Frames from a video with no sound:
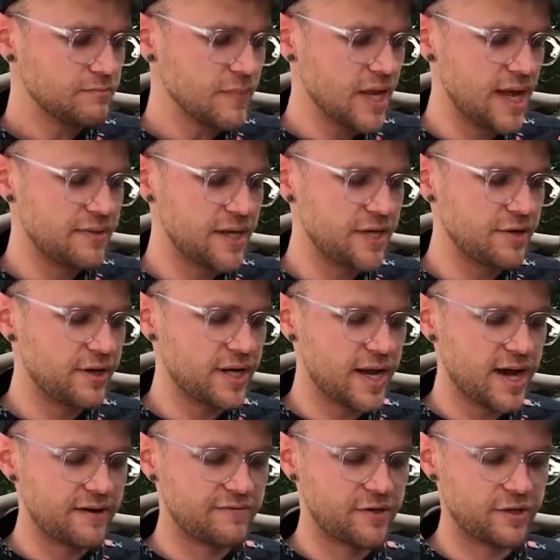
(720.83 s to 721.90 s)
And then you can
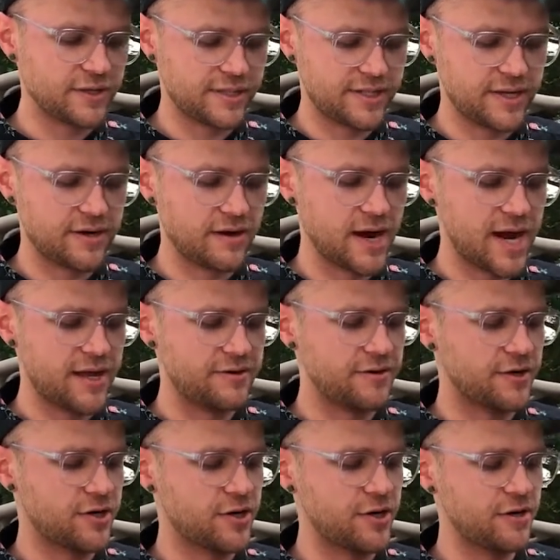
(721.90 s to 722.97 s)
have hooks that are either
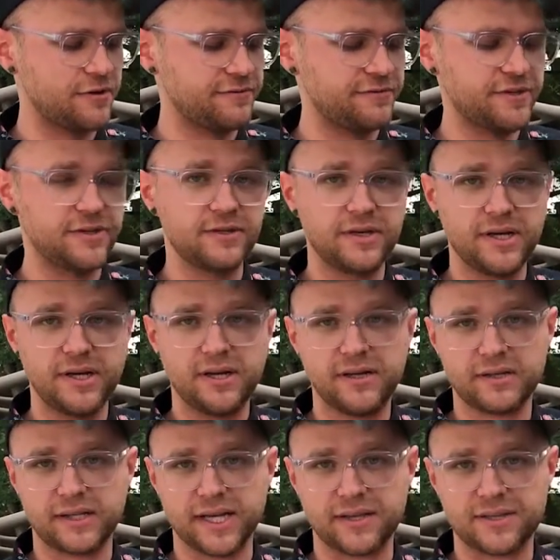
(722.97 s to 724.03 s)
curved,
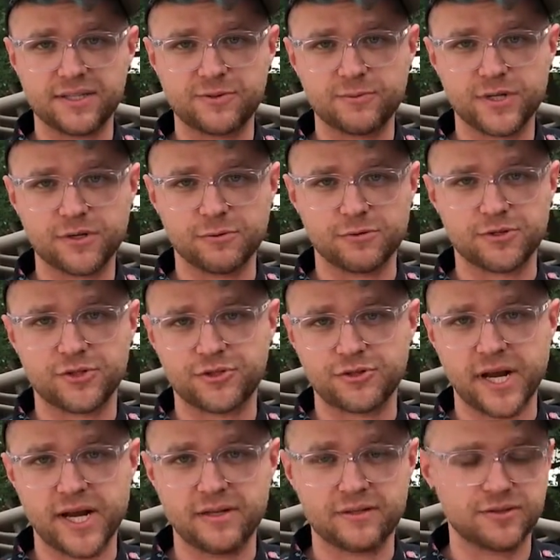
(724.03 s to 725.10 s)
like this one, or
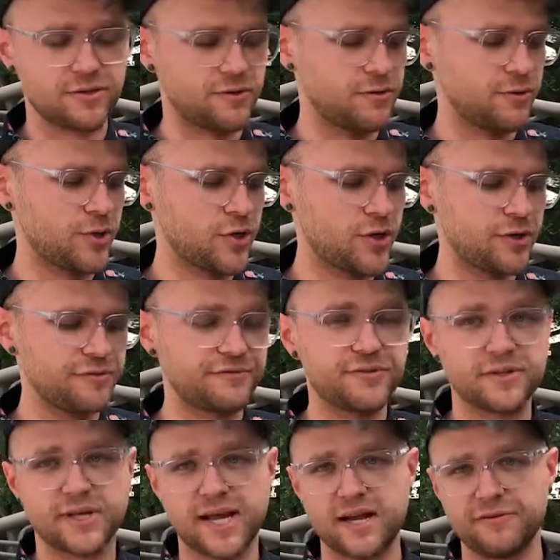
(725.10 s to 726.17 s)
straight. So curved
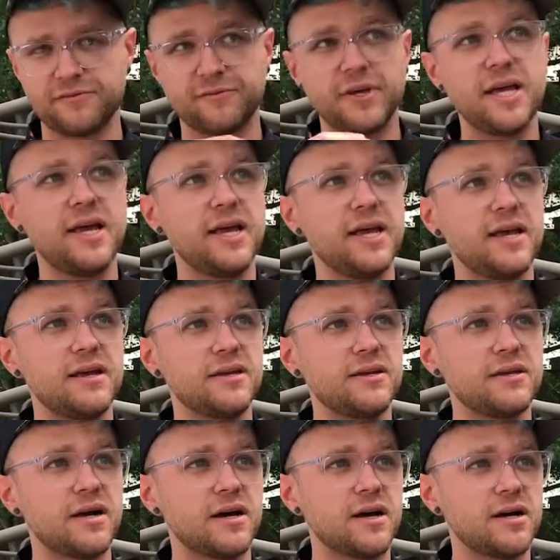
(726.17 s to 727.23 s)
kind of
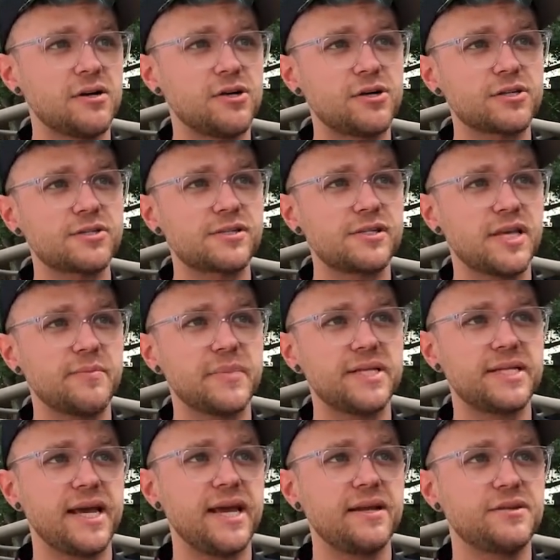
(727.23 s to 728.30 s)
hooks
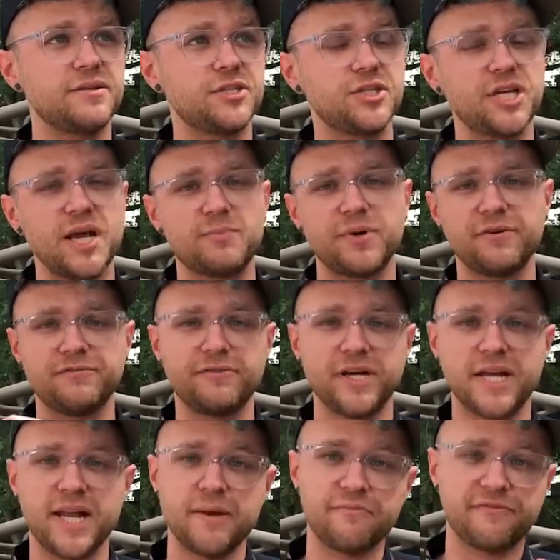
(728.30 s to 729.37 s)
imitate the shape of a
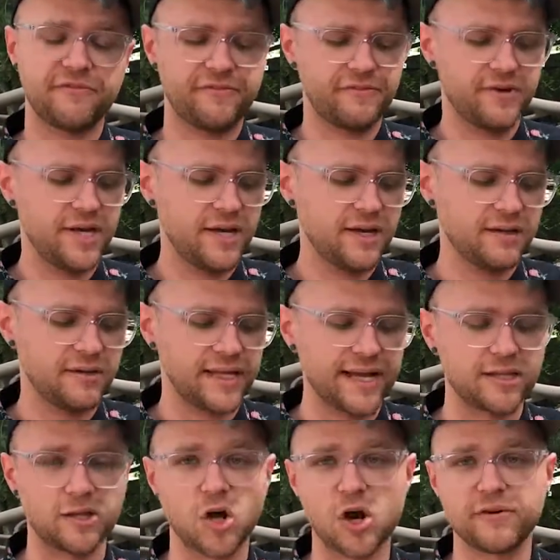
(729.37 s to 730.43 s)
nymph, like
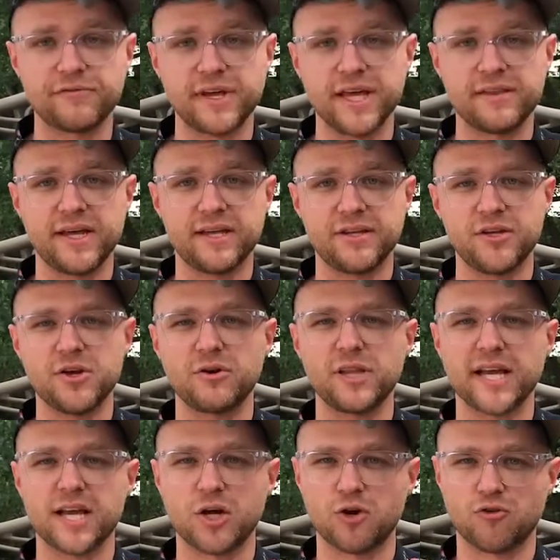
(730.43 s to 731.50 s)
larvae that,
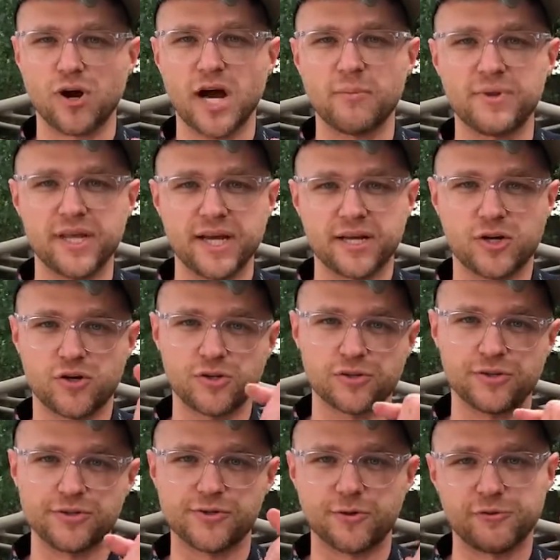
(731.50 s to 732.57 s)
like a grub that
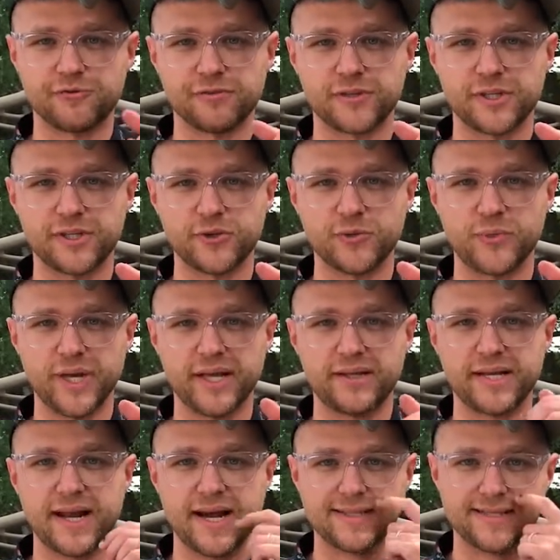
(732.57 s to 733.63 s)
curls over a little bit,
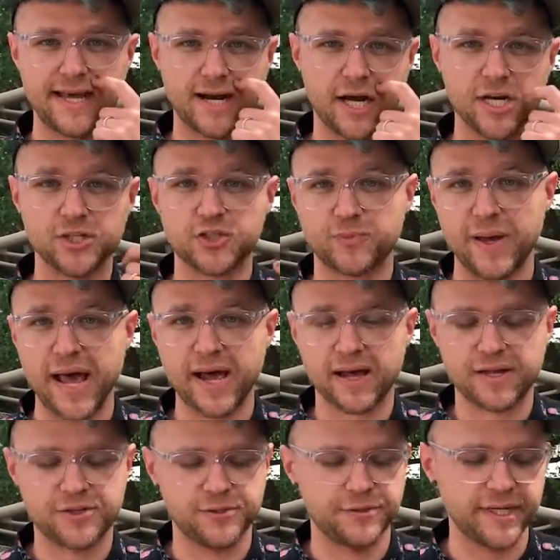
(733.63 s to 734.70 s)
that has that
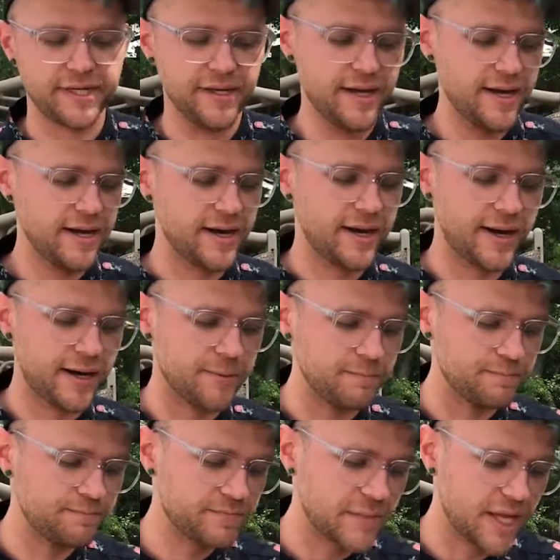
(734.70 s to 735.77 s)
hunchback to it.
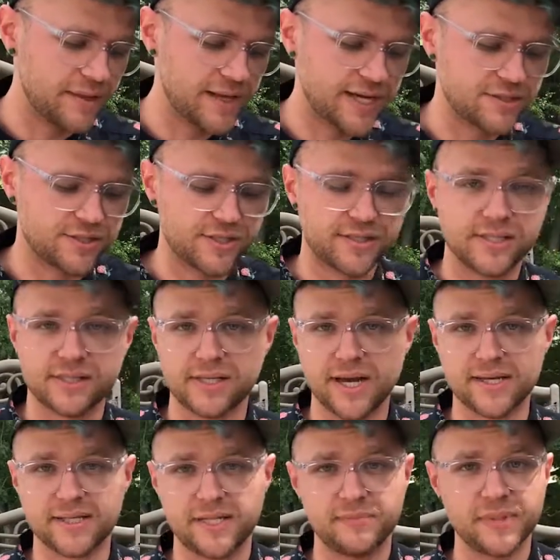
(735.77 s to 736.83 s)
And that's just
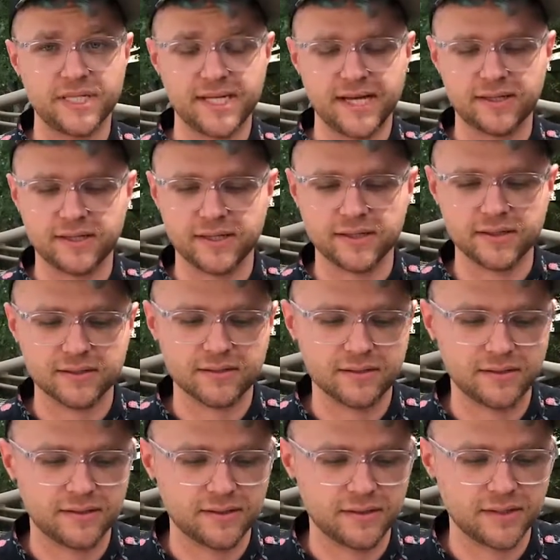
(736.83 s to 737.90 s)
designed to imitate
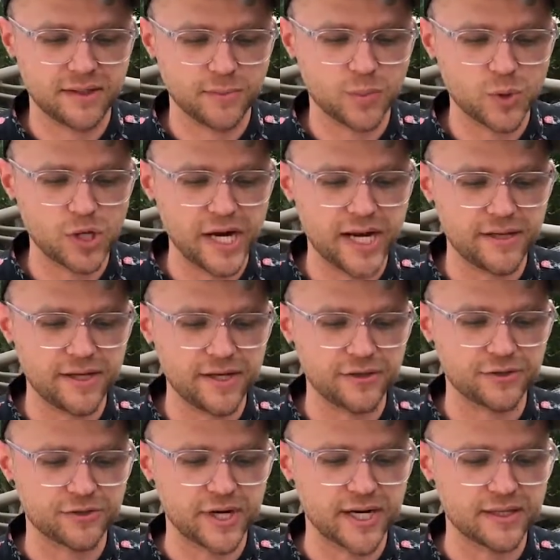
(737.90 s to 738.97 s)
the prey that
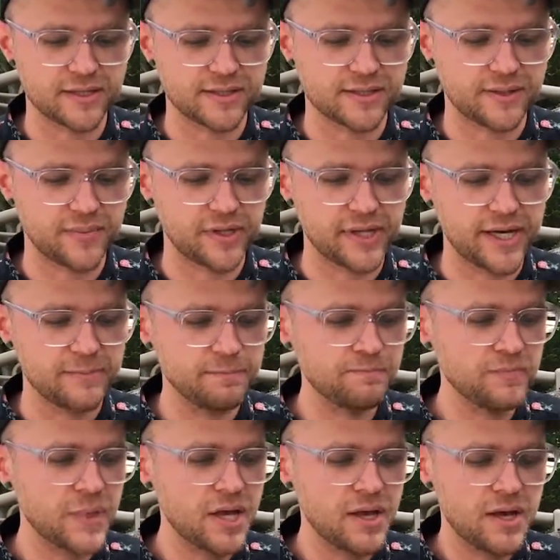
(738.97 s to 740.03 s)
you're trying to simulate.
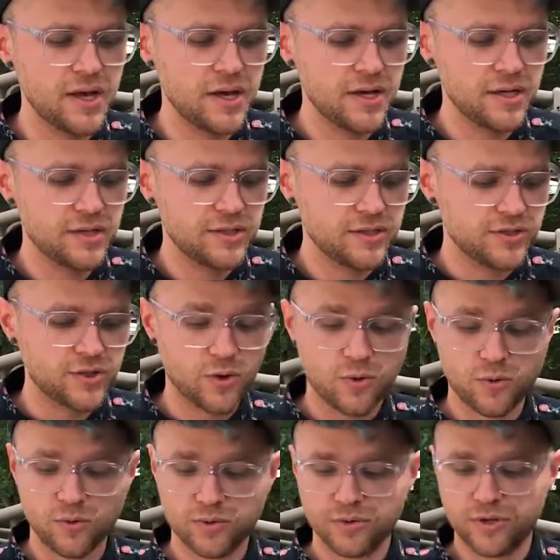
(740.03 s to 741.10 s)

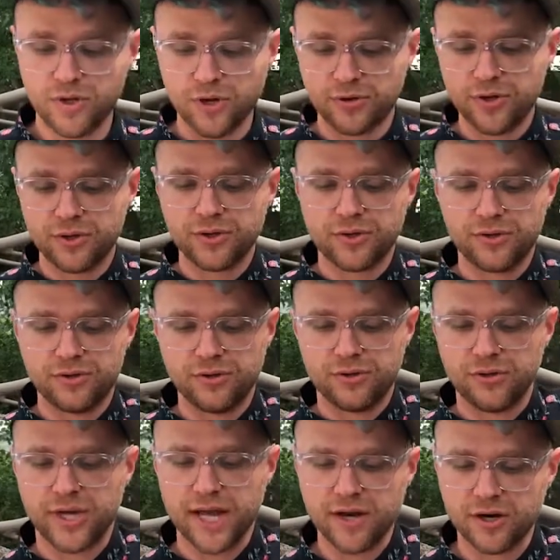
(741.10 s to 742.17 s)
So,
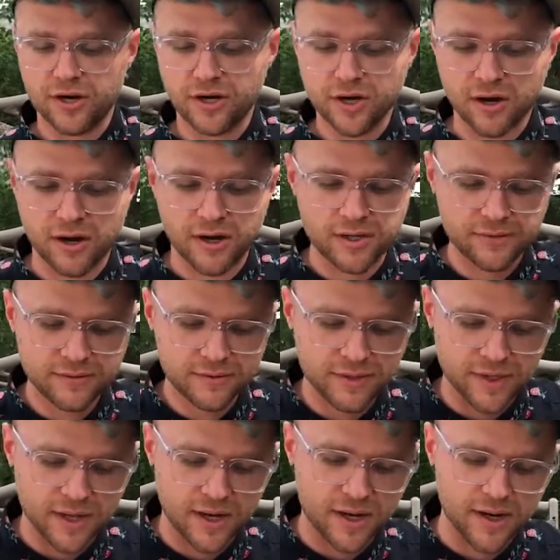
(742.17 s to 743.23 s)
you get a hook on,
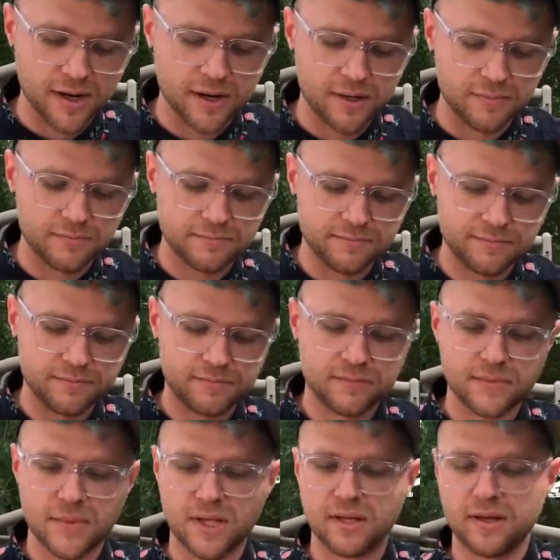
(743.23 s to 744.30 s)

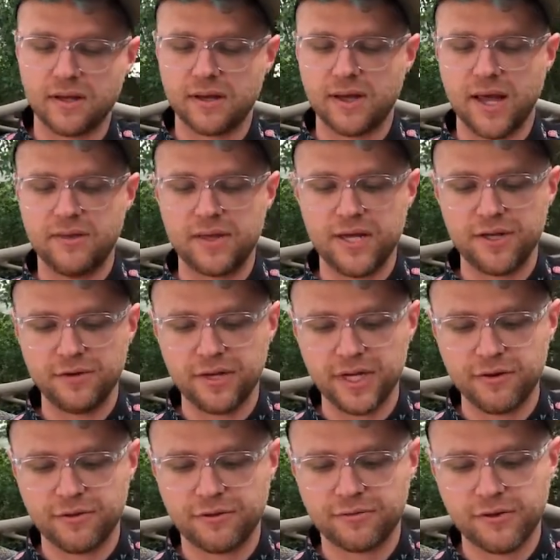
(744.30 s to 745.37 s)
and then you
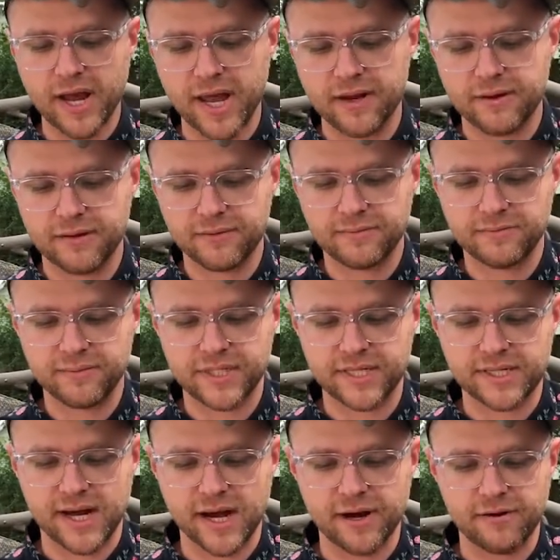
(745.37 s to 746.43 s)
need thread to
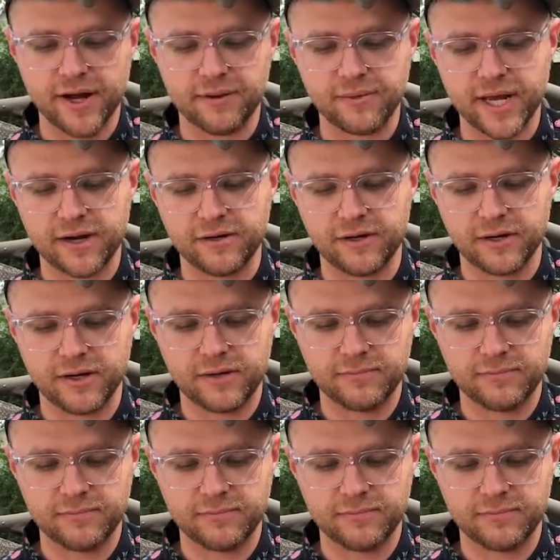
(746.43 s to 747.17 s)
tie around that hook.